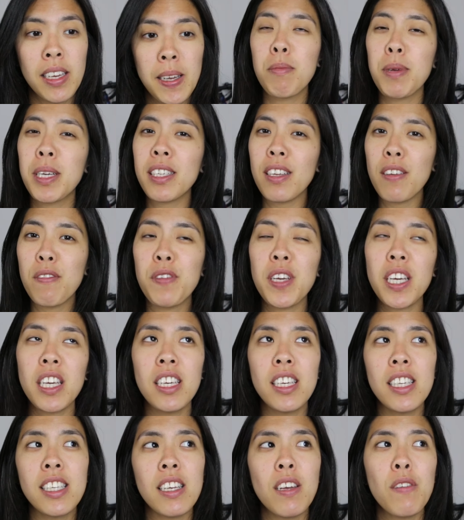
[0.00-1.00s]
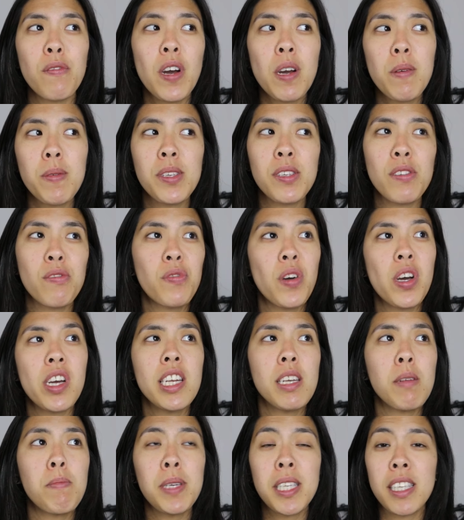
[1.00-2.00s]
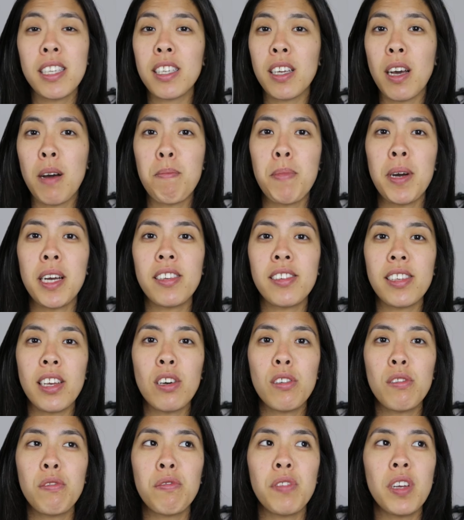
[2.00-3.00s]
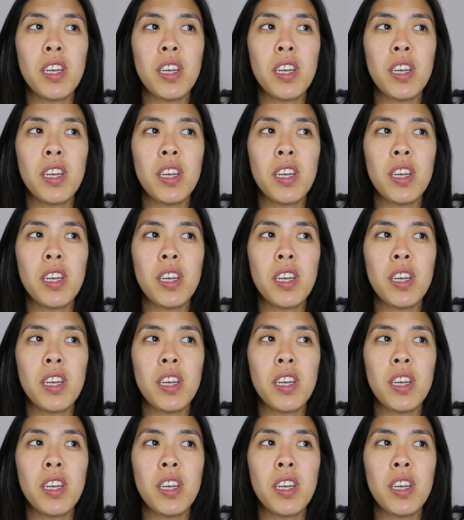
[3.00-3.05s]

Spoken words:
because I figured if I was to find a business card by itself